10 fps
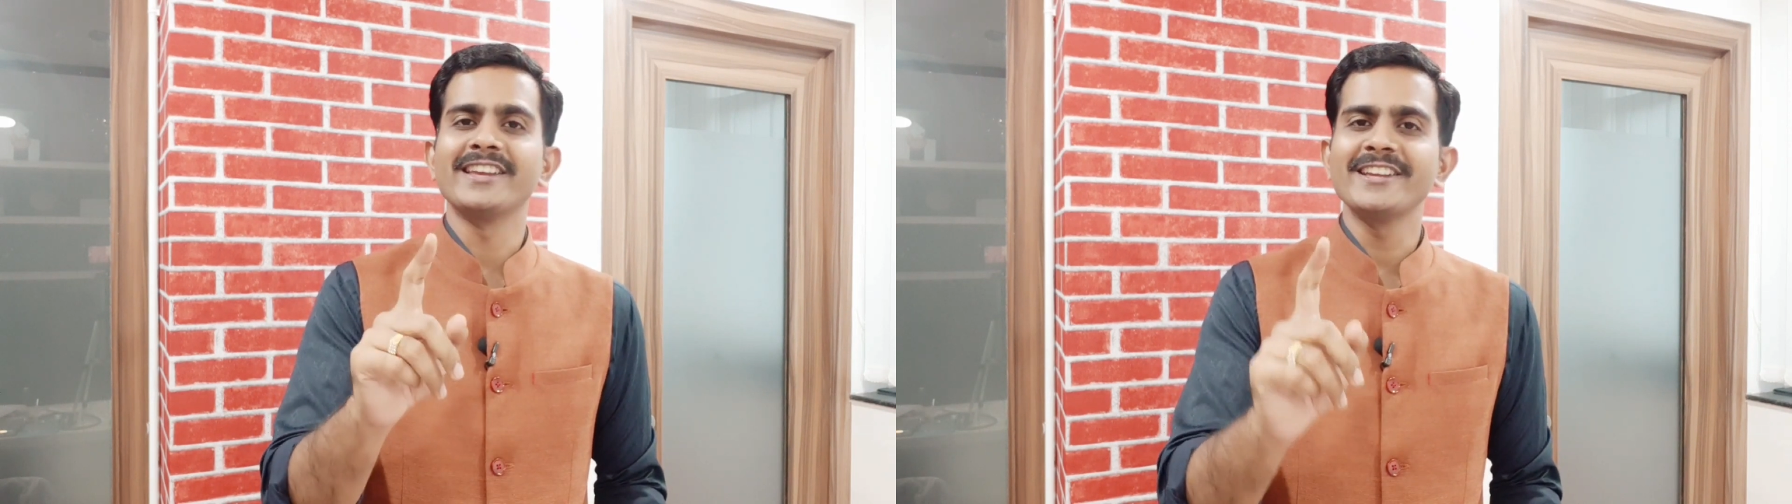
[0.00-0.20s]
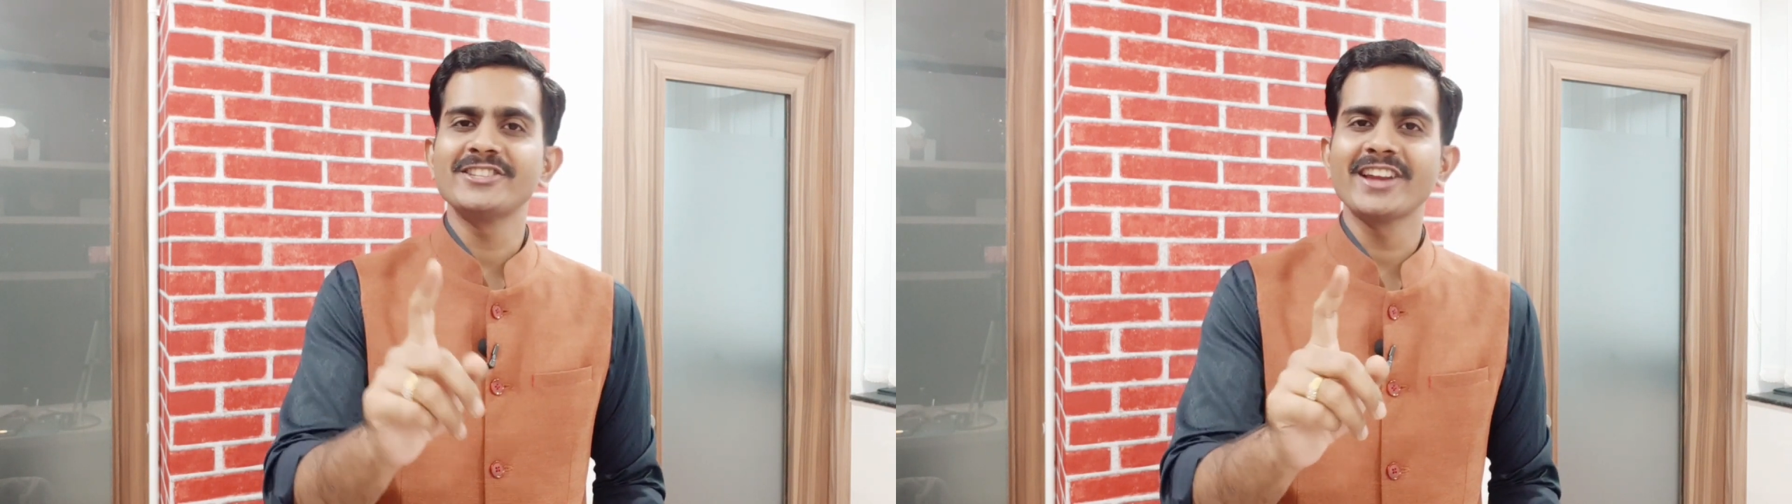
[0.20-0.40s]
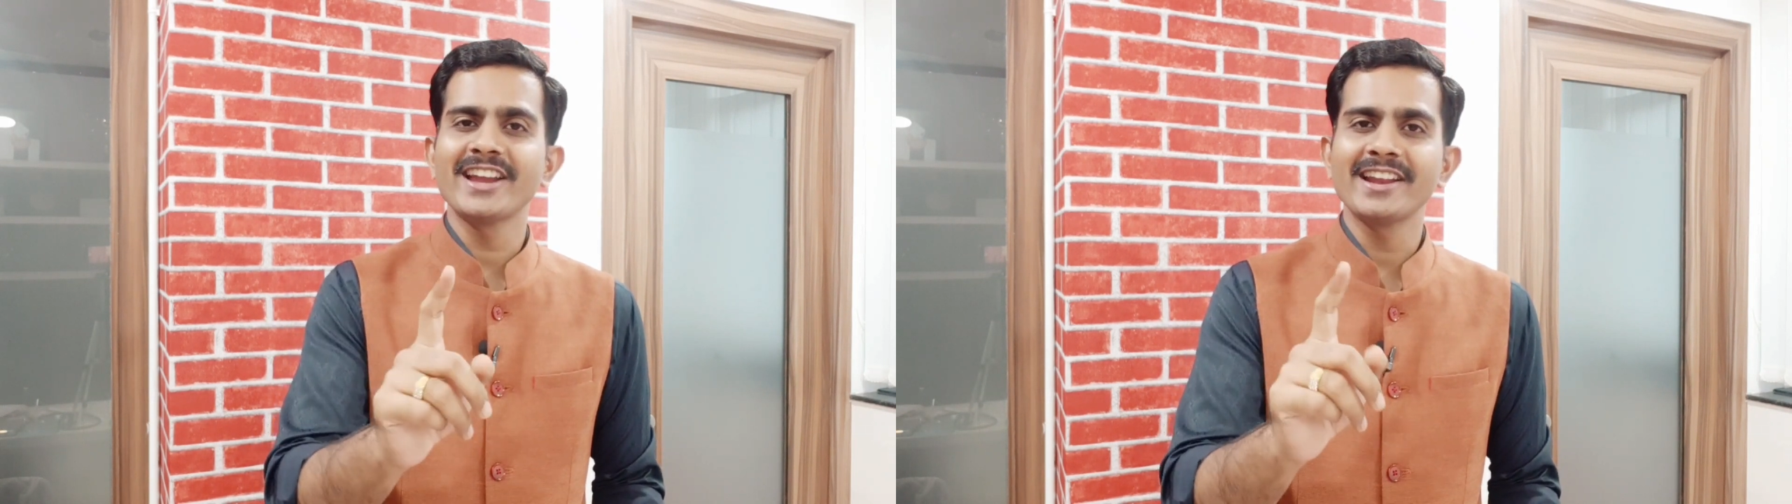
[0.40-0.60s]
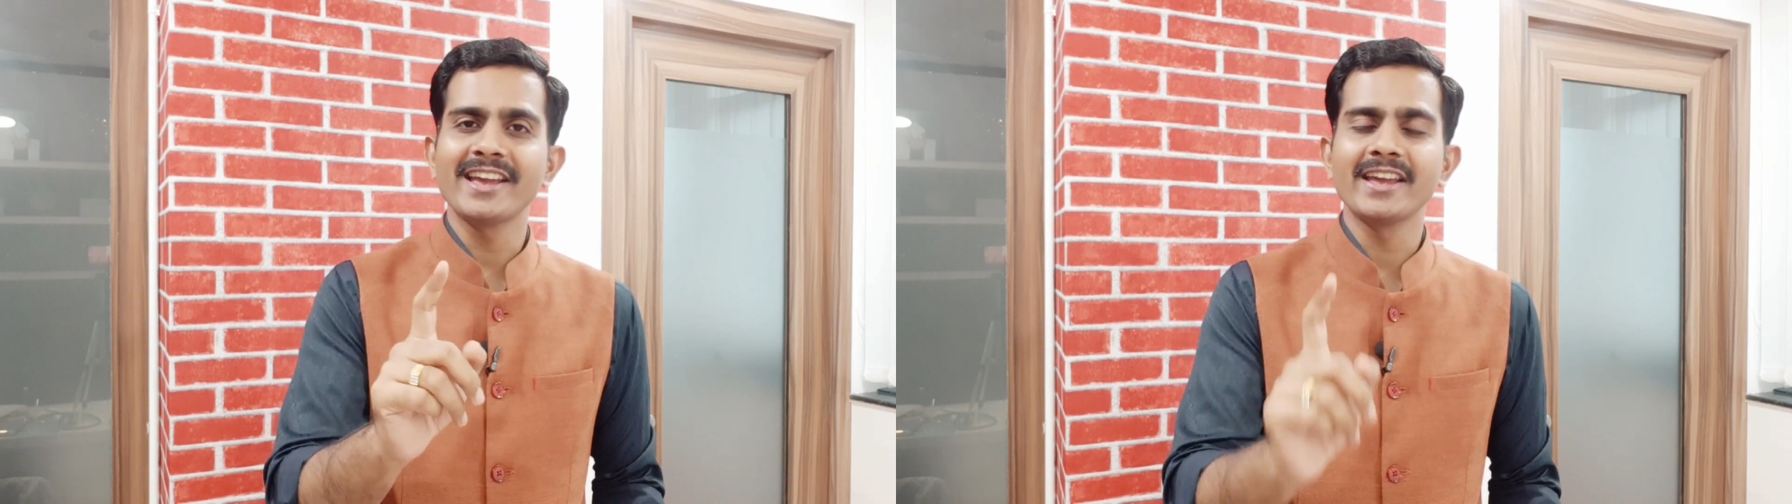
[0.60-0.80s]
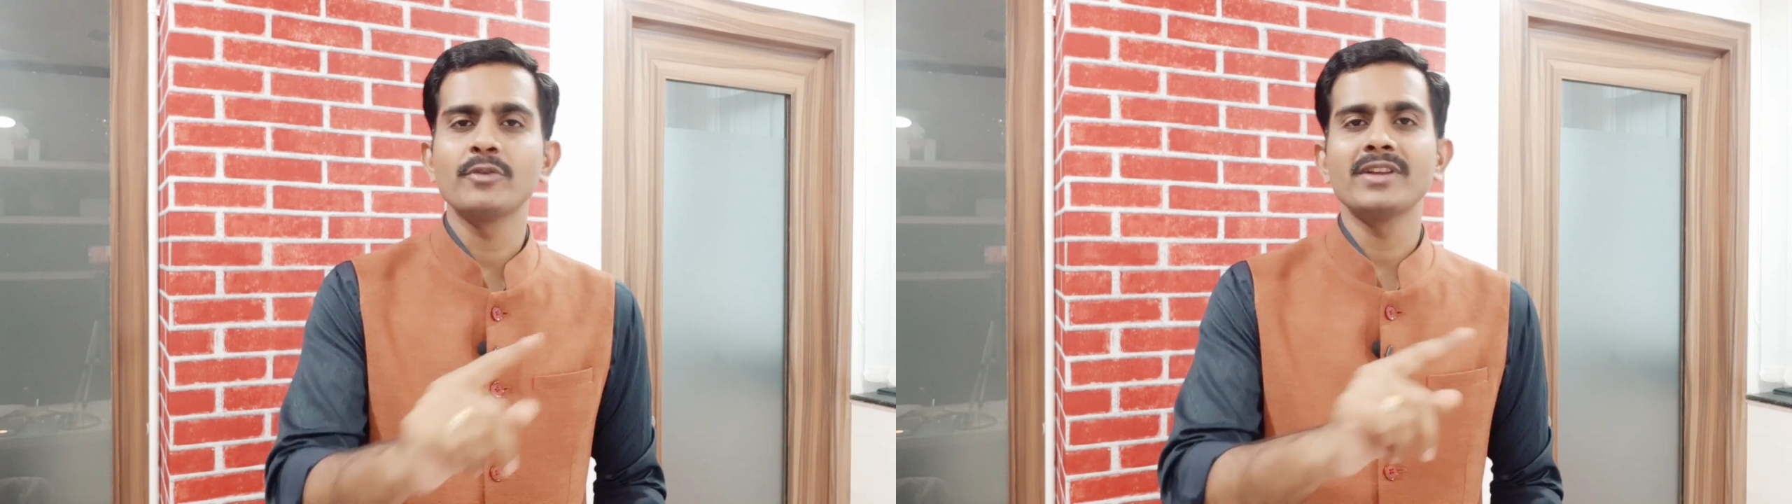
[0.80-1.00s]
each and
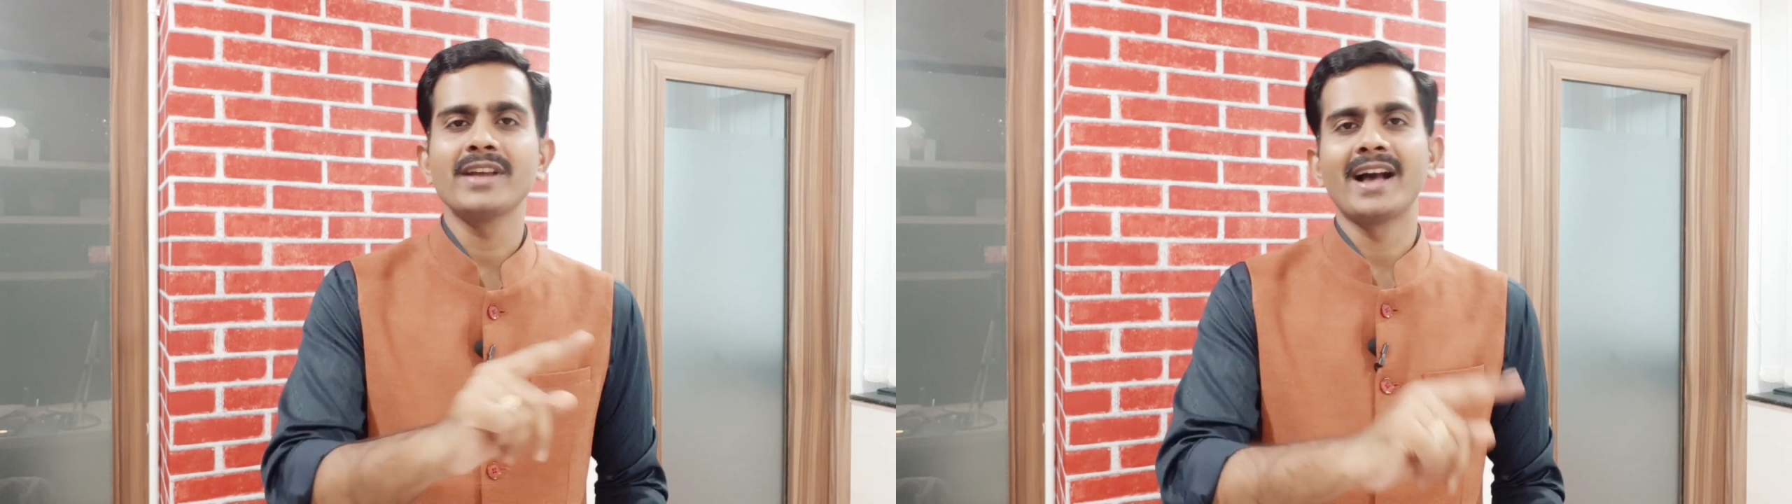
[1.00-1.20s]
every